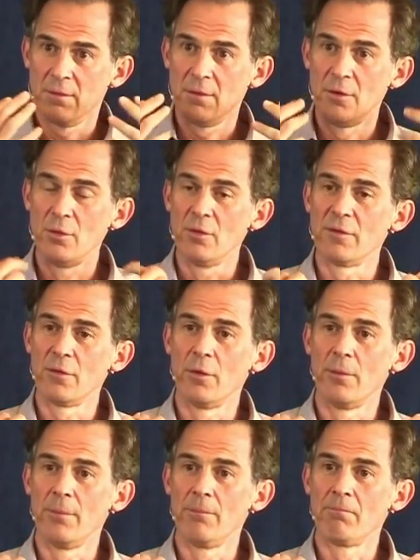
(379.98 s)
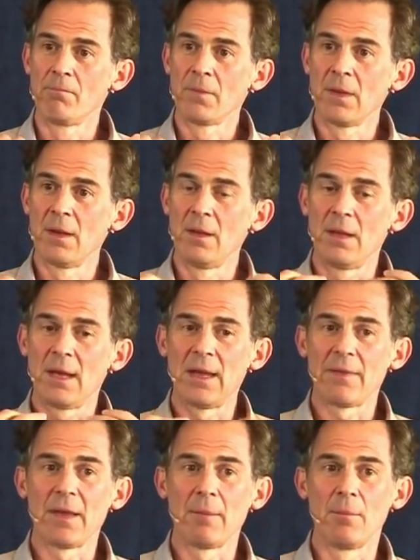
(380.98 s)
uniform, and
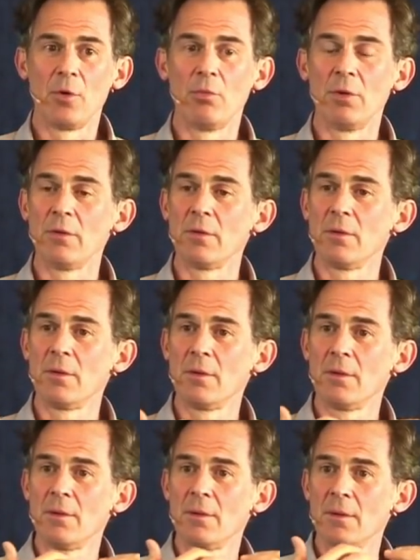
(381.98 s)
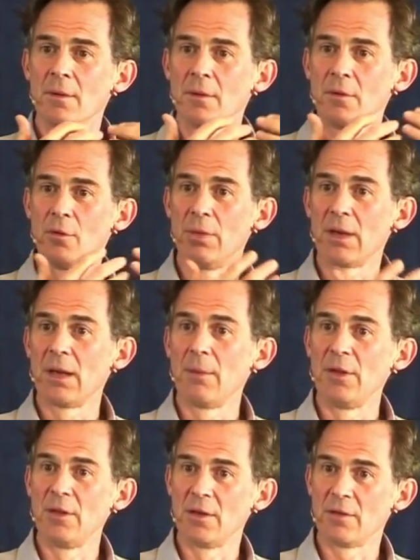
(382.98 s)
at that moment you become
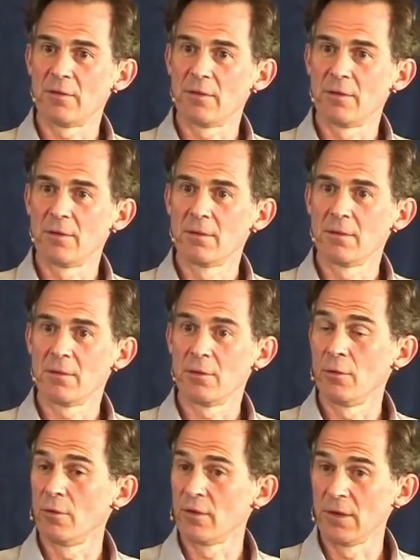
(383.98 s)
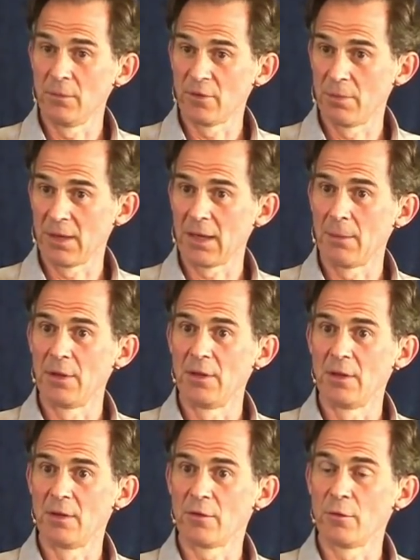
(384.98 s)
a nurse. You seem to become a
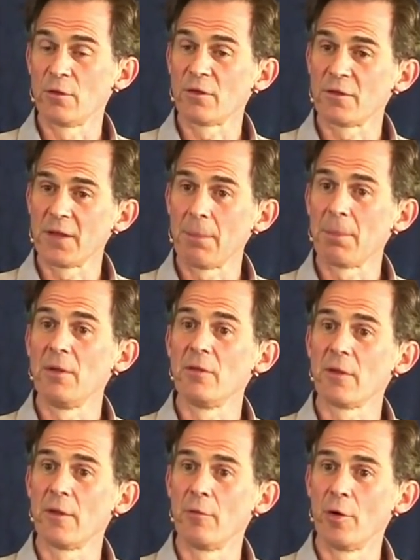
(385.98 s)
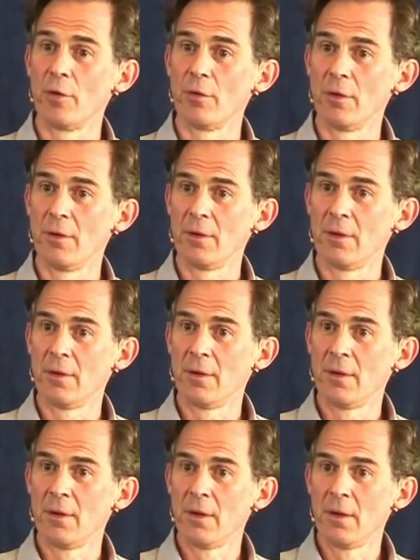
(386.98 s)
nurse. You step into the role.
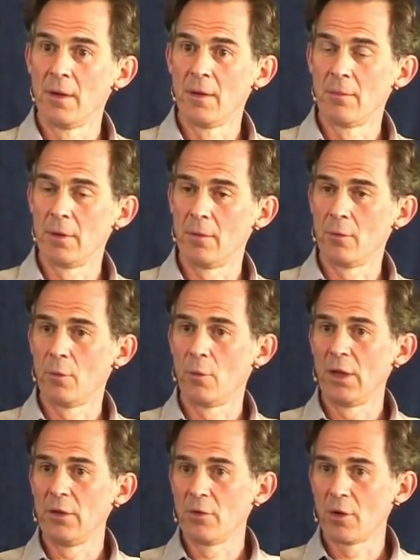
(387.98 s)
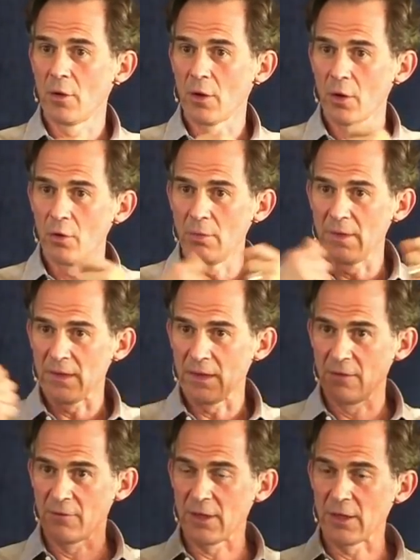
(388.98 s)
But when you go home in the
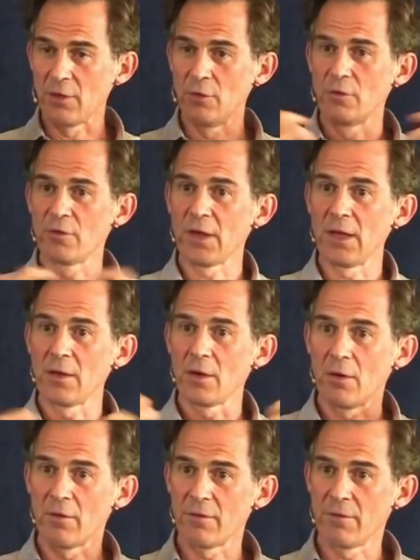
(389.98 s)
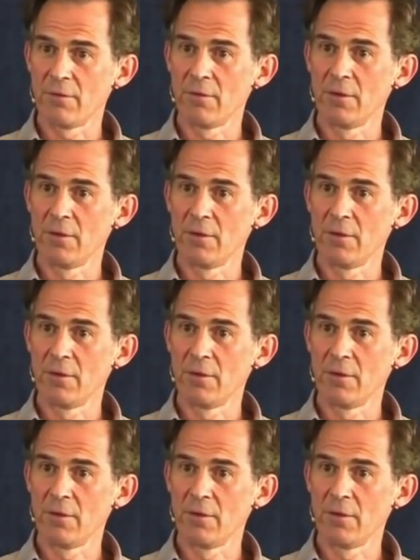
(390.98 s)
evening and you take off